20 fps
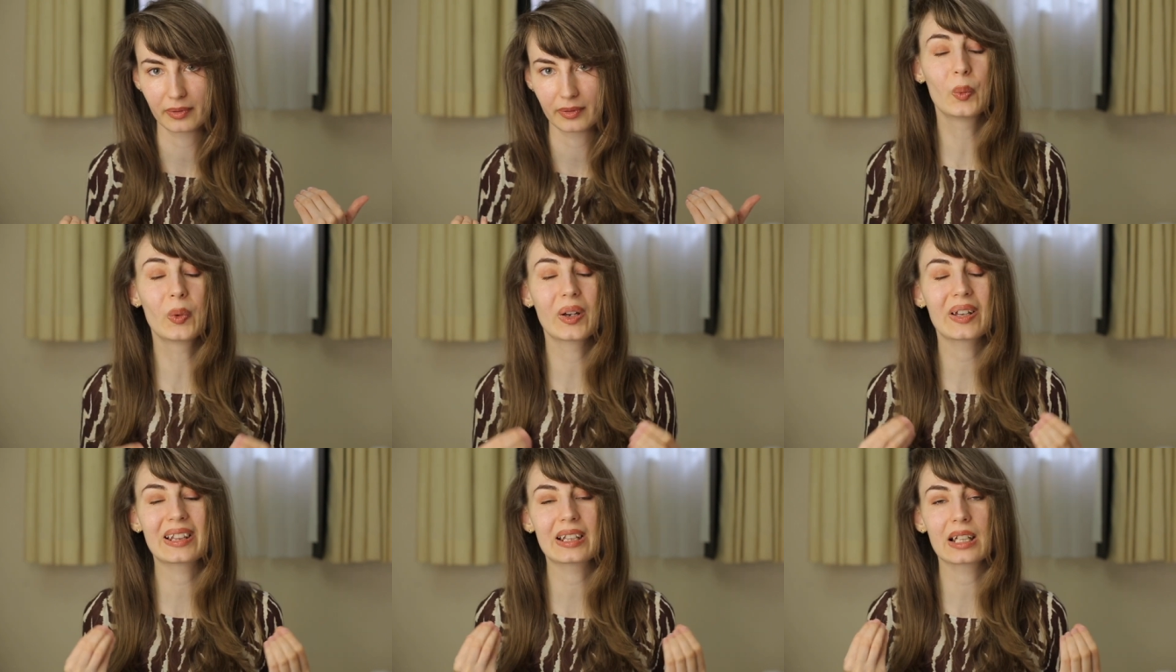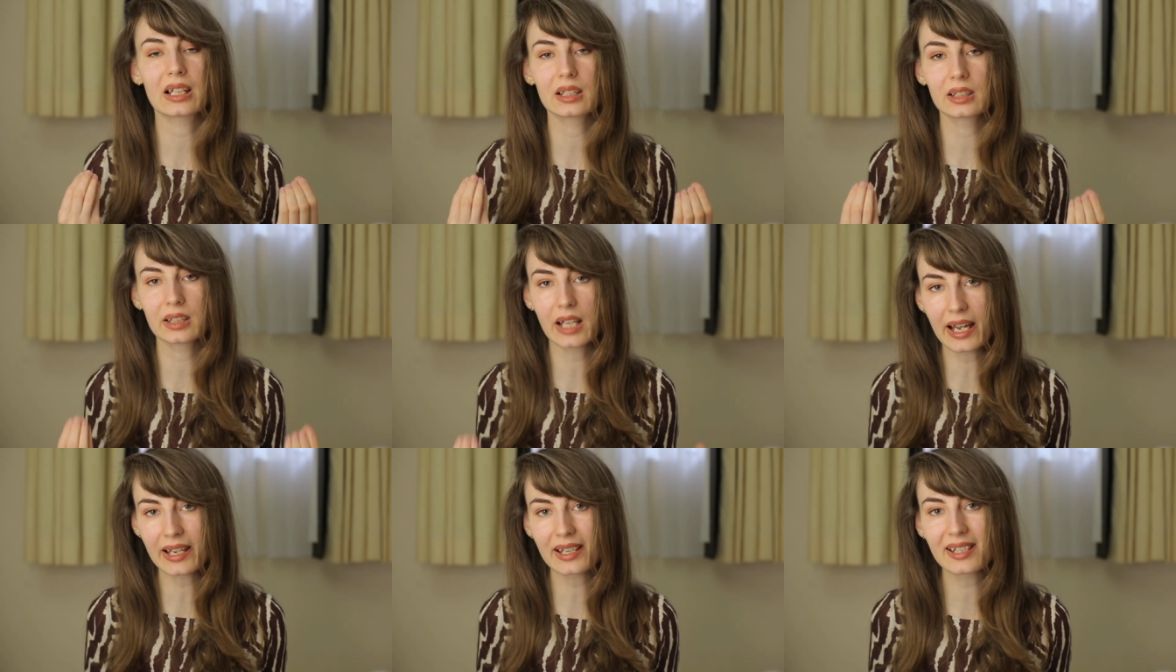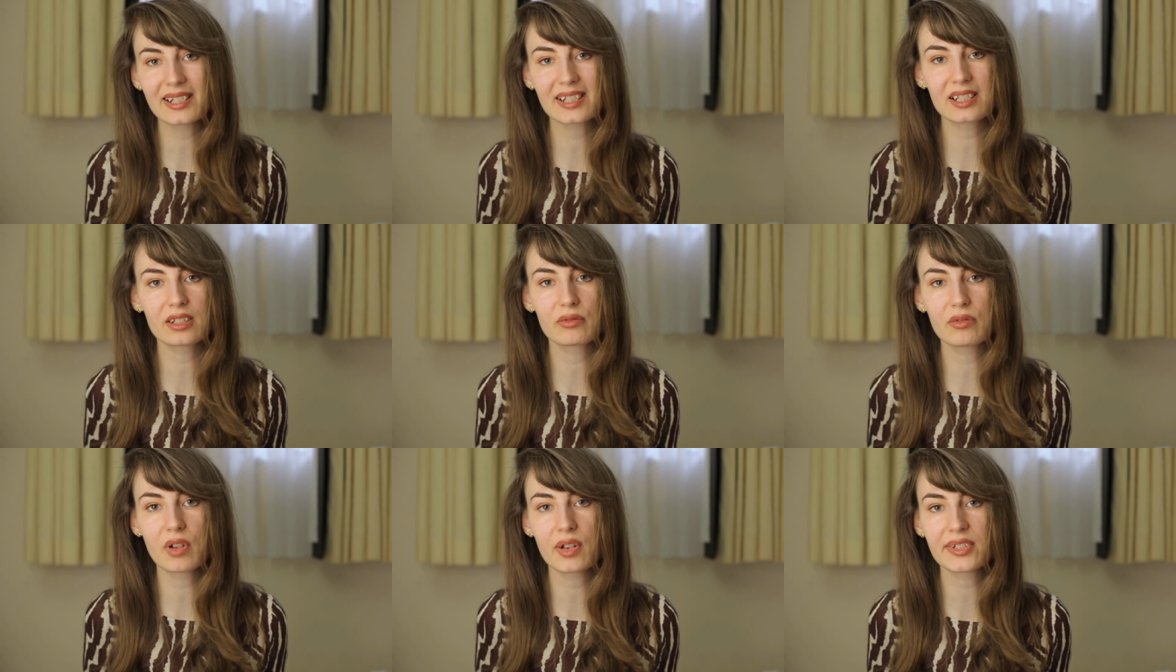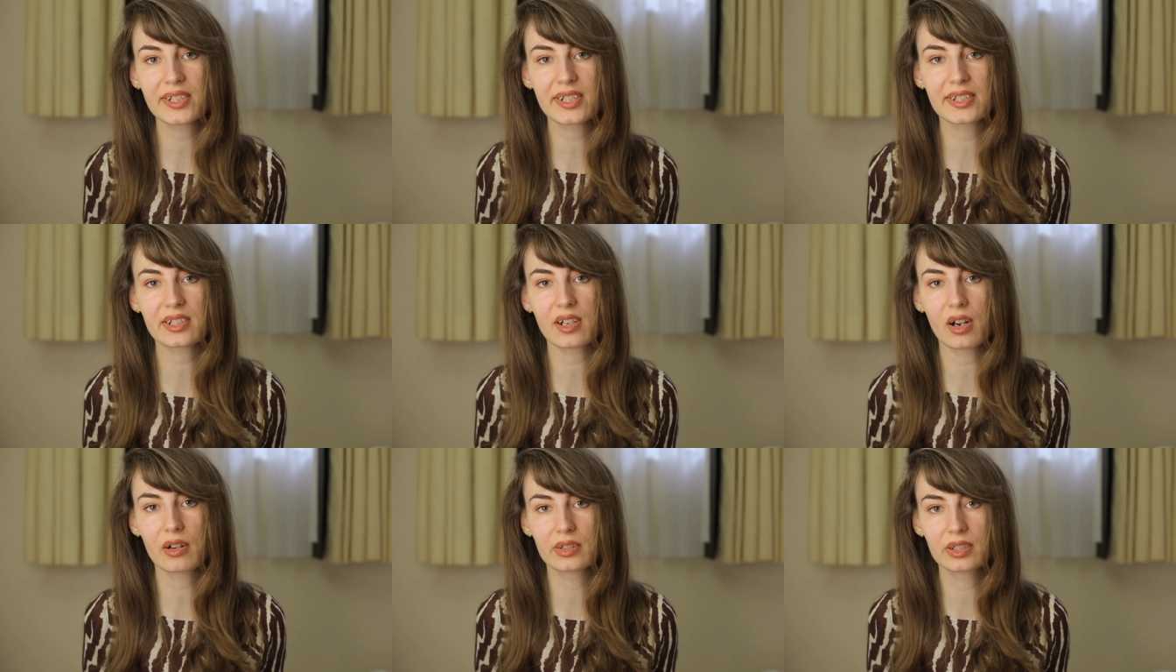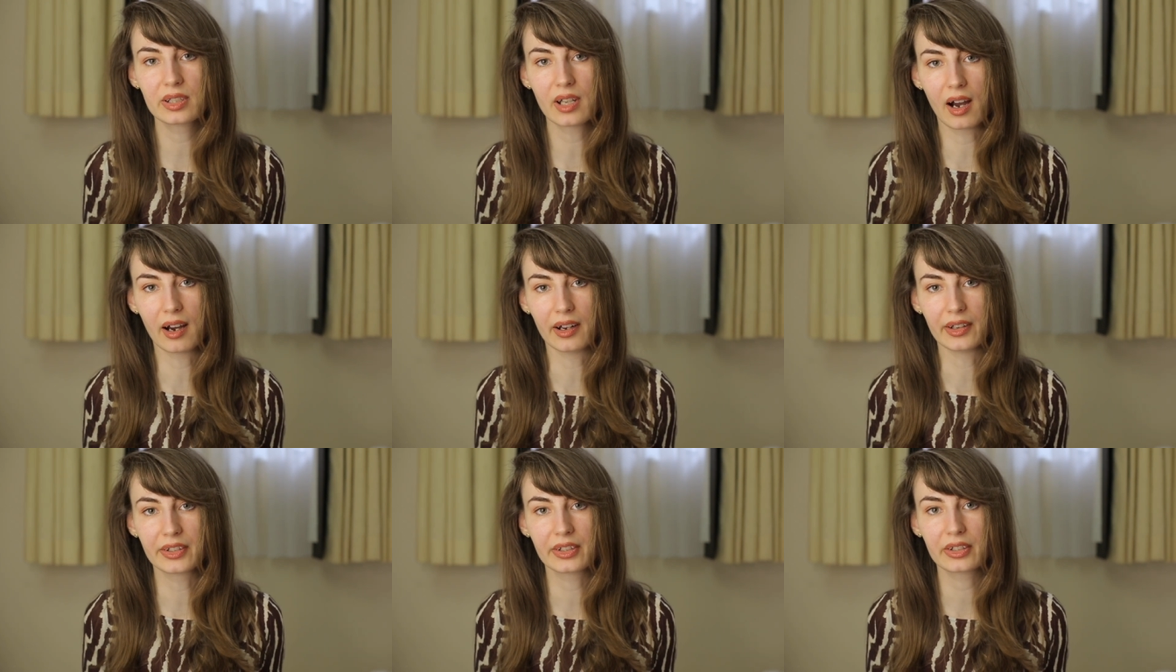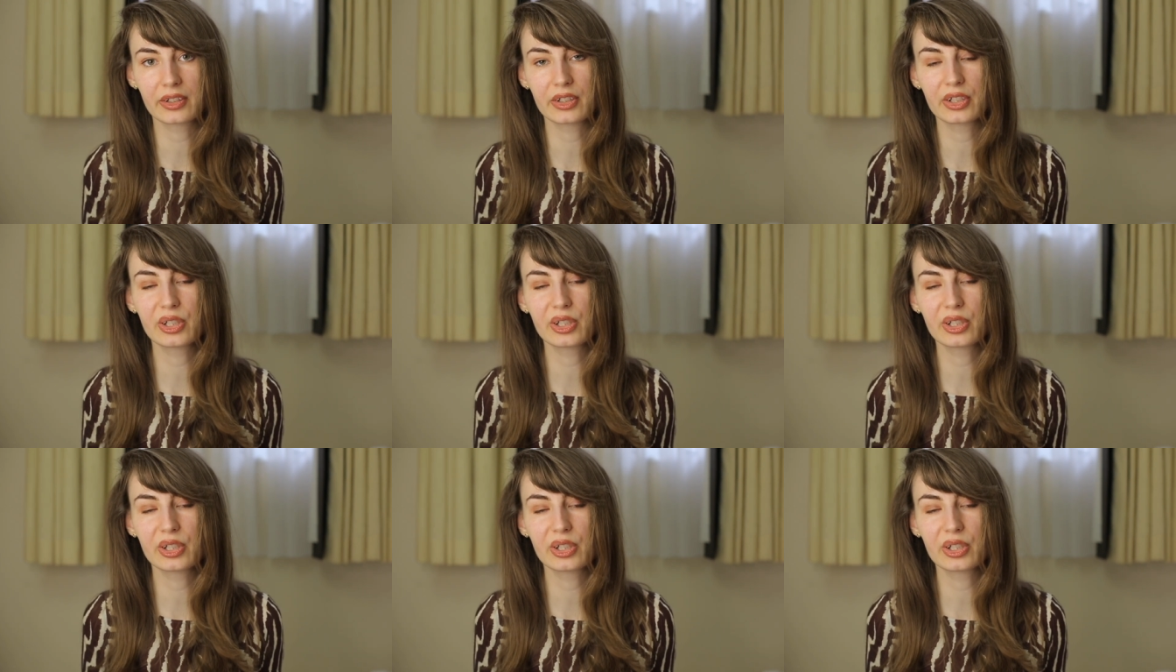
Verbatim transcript: with lichen sclerosis or not,